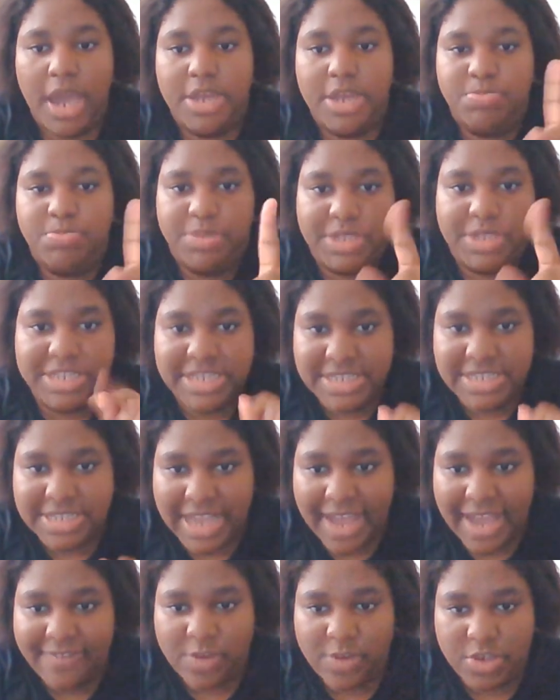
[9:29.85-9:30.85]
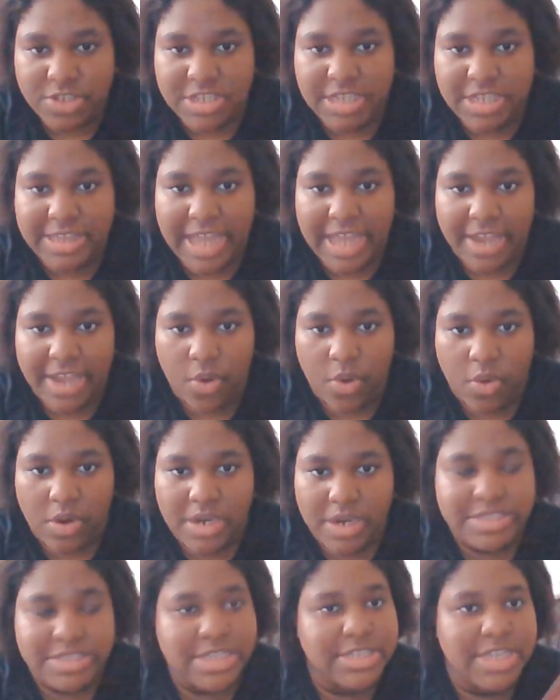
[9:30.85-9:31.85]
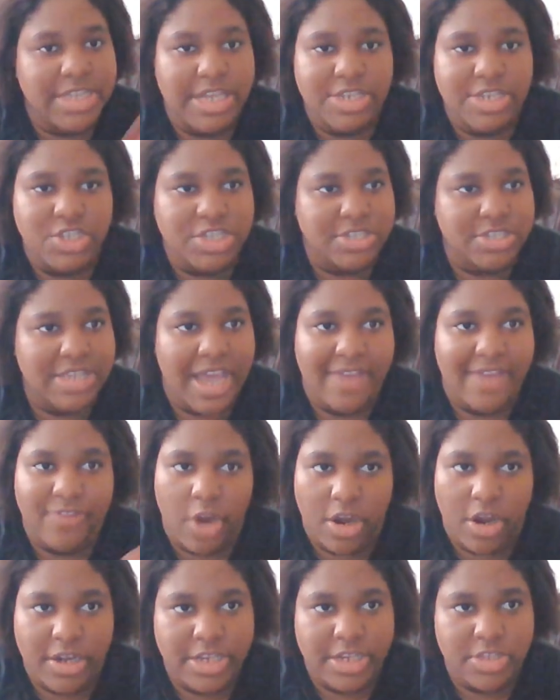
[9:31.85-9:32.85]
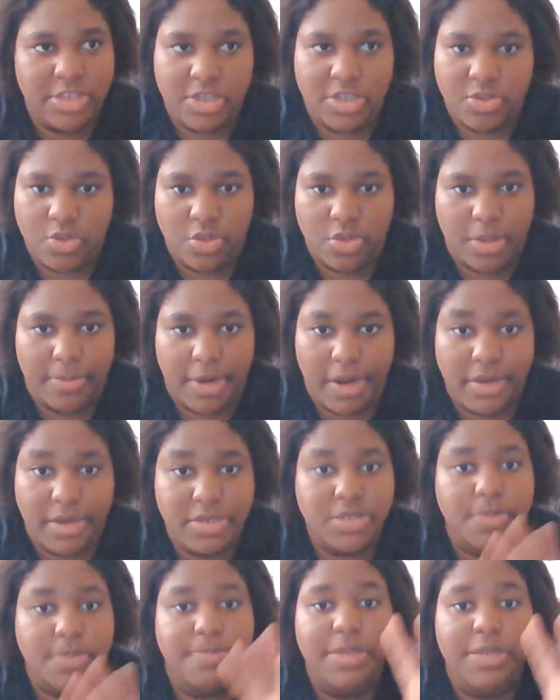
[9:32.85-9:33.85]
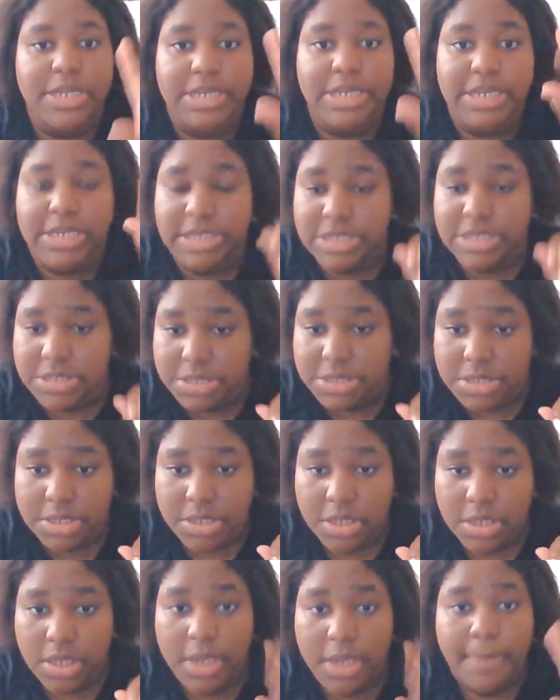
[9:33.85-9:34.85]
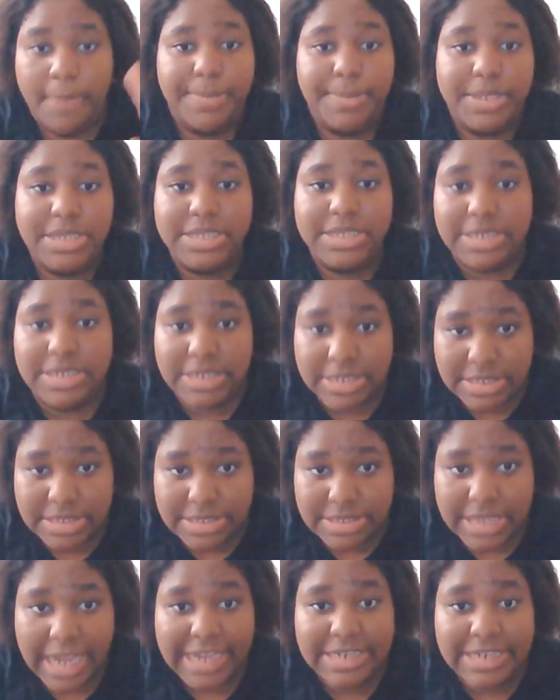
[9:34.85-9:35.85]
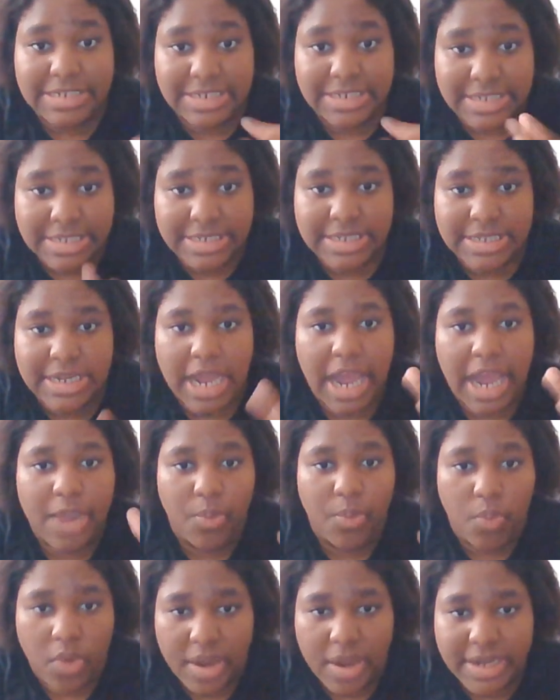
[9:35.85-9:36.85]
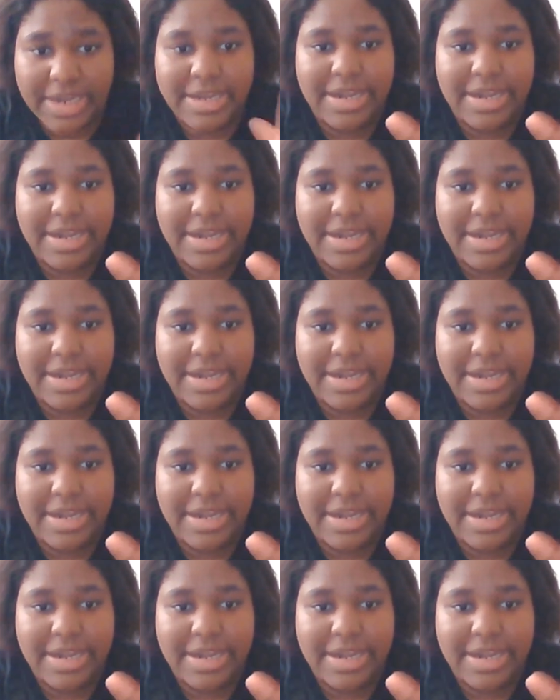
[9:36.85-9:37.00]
please have her sing that chorus and then just have Cardi do the bars. Please, please, I need it, I want it